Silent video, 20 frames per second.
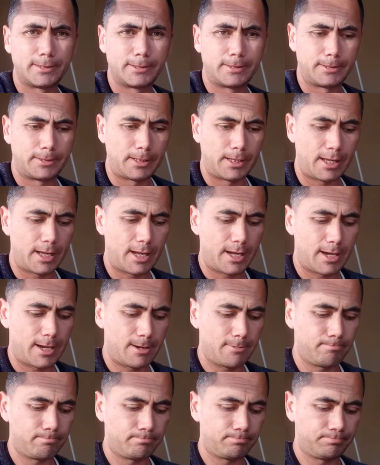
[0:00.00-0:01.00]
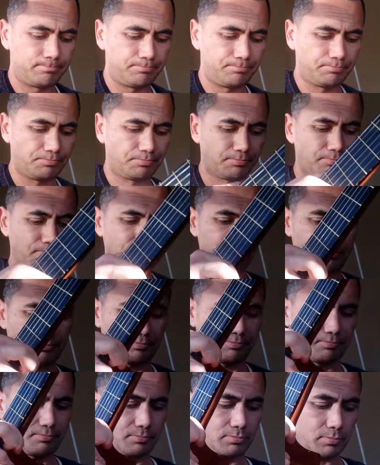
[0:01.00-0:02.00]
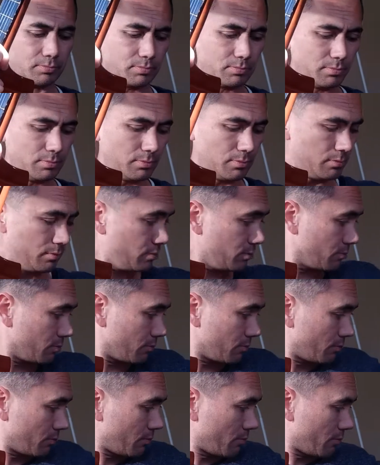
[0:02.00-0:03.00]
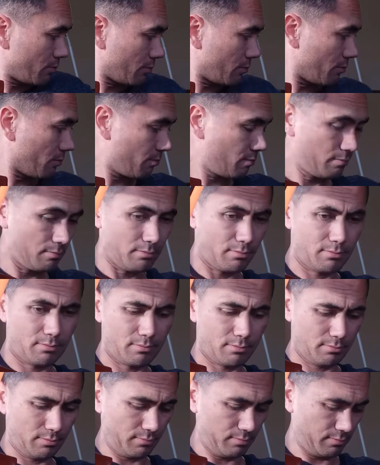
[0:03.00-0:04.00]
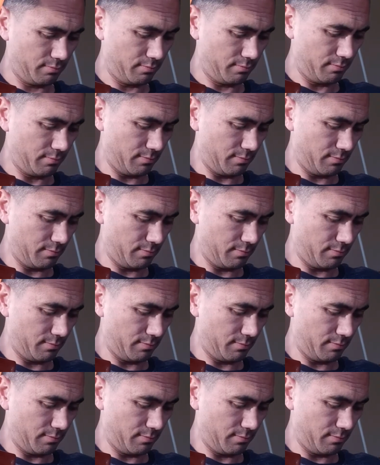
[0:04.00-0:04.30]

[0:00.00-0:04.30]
Nothing is said.